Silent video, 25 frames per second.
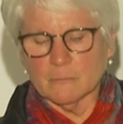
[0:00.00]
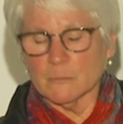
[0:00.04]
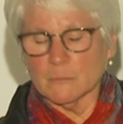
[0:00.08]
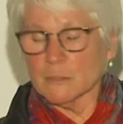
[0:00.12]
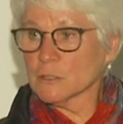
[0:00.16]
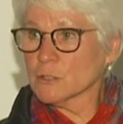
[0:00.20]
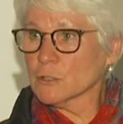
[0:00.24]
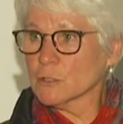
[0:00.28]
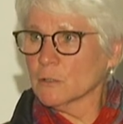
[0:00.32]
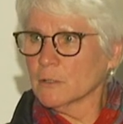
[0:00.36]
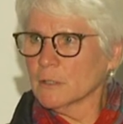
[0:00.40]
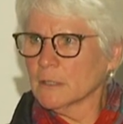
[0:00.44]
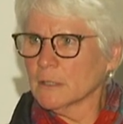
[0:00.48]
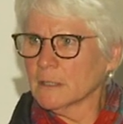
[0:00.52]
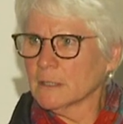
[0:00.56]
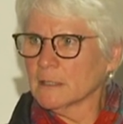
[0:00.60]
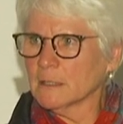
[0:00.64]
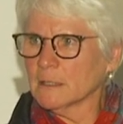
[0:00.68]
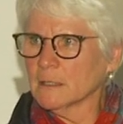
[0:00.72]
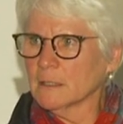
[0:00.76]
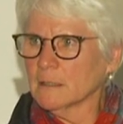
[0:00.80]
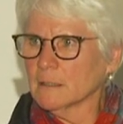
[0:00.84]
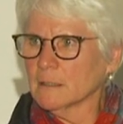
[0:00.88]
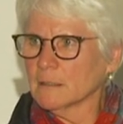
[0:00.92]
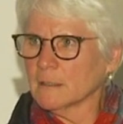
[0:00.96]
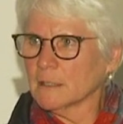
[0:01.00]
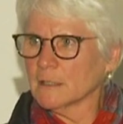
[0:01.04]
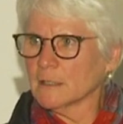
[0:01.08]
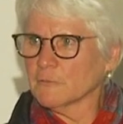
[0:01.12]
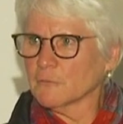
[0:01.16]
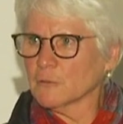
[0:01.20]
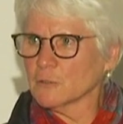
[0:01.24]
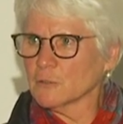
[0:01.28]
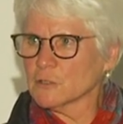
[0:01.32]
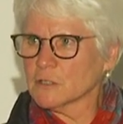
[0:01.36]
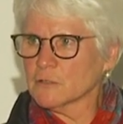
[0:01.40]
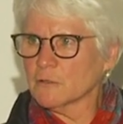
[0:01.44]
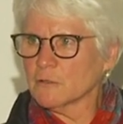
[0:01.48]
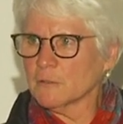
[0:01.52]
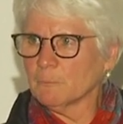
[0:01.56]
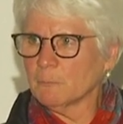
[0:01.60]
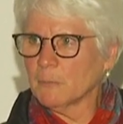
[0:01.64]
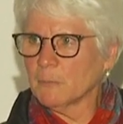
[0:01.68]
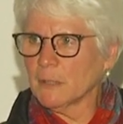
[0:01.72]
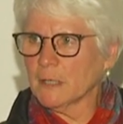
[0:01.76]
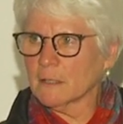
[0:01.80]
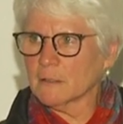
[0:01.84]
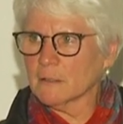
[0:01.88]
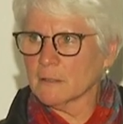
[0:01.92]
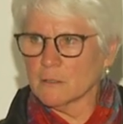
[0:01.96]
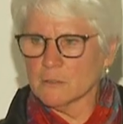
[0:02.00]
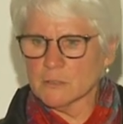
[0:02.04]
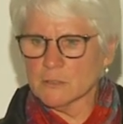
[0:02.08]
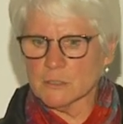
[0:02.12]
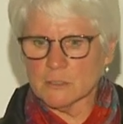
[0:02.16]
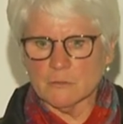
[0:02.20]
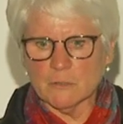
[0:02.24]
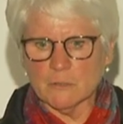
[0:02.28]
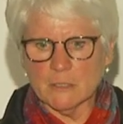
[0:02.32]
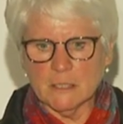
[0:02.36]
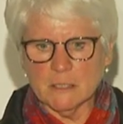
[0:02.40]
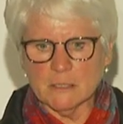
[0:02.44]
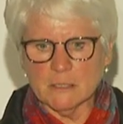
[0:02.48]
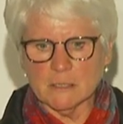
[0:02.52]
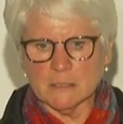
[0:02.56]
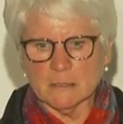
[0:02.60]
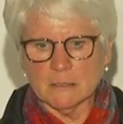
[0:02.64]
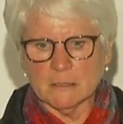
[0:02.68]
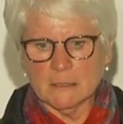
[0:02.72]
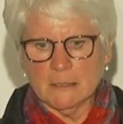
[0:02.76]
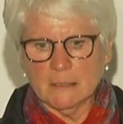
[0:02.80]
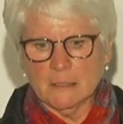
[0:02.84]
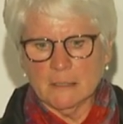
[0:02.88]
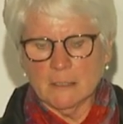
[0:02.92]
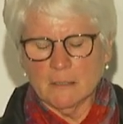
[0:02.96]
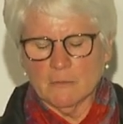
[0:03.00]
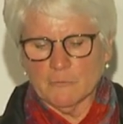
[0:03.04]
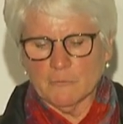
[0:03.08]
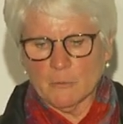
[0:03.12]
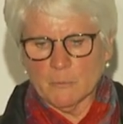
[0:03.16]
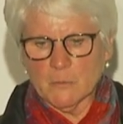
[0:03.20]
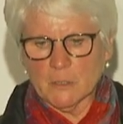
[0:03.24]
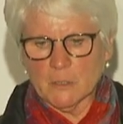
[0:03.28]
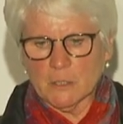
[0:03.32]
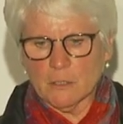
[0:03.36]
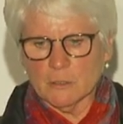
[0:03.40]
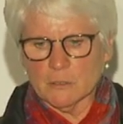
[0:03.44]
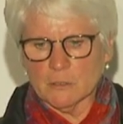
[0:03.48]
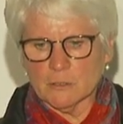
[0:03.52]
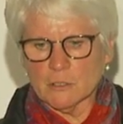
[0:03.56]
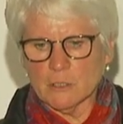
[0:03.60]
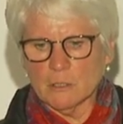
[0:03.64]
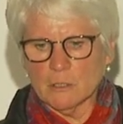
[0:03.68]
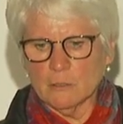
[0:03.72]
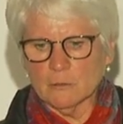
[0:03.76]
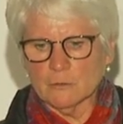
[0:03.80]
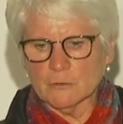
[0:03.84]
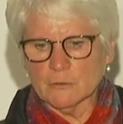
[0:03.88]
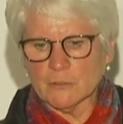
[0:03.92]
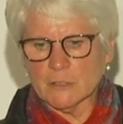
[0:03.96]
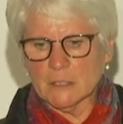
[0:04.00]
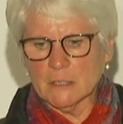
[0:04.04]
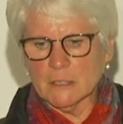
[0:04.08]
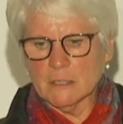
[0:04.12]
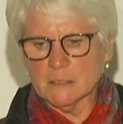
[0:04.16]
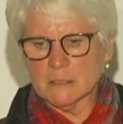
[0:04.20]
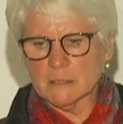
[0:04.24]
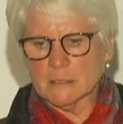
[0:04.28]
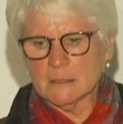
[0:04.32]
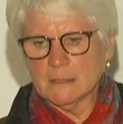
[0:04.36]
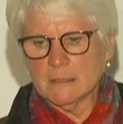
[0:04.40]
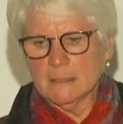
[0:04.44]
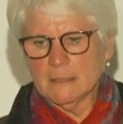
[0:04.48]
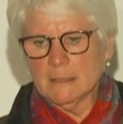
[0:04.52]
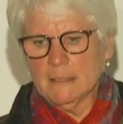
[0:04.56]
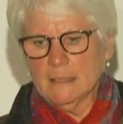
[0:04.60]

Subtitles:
maturity if you strip pick those trees from the control trees.